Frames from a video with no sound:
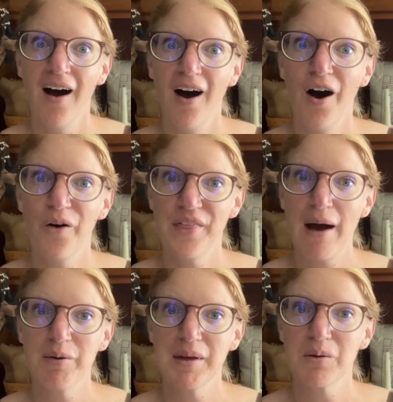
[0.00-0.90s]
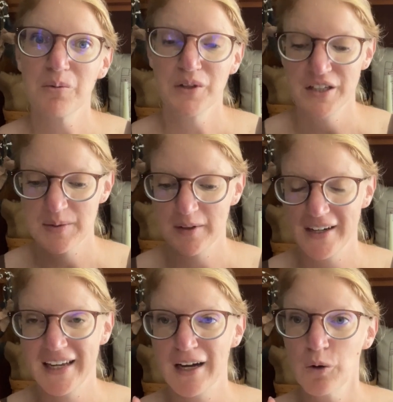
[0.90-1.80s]
Oh, that would be a really smart
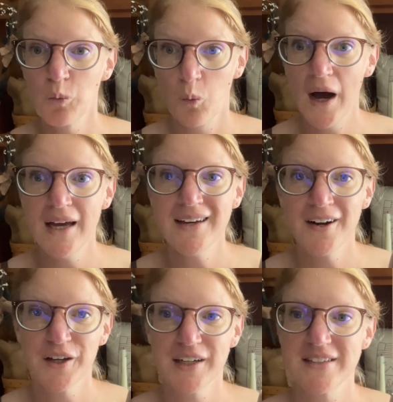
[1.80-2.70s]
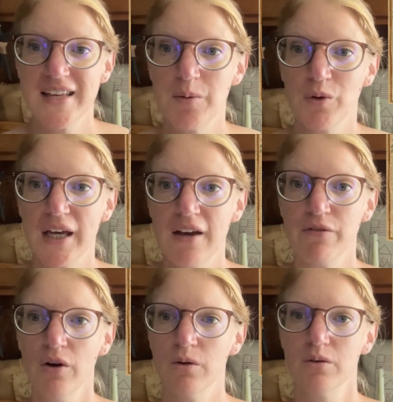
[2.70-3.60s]
idea. What are you gonna say, Brie? If,
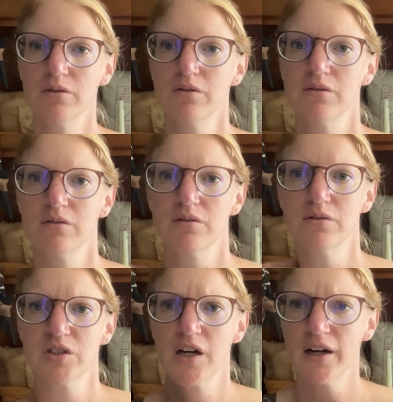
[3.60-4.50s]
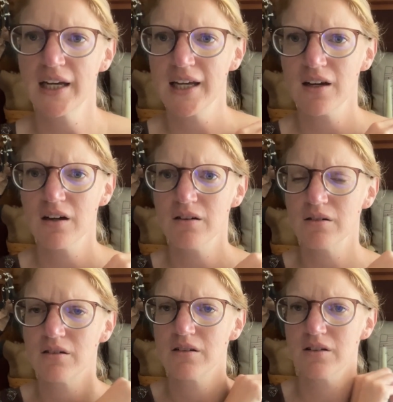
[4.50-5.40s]
oh, sorry, oh,
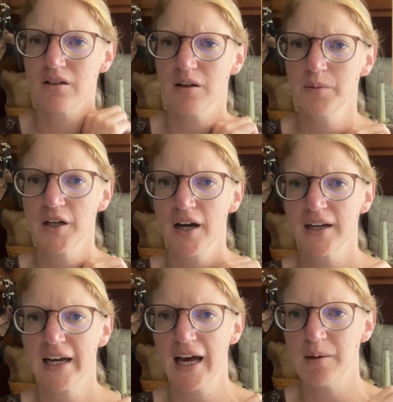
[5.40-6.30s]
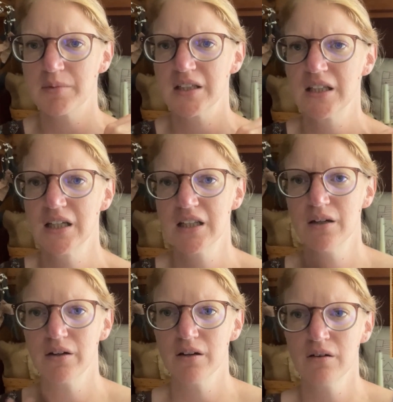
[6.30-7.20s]
look unkept. There
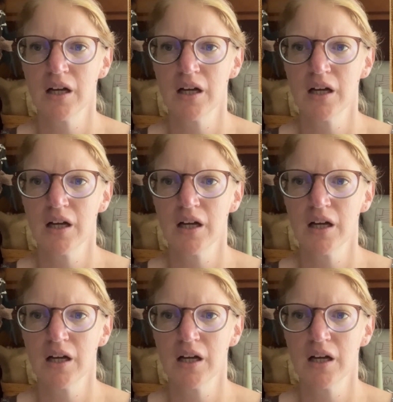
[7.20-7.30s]
you go.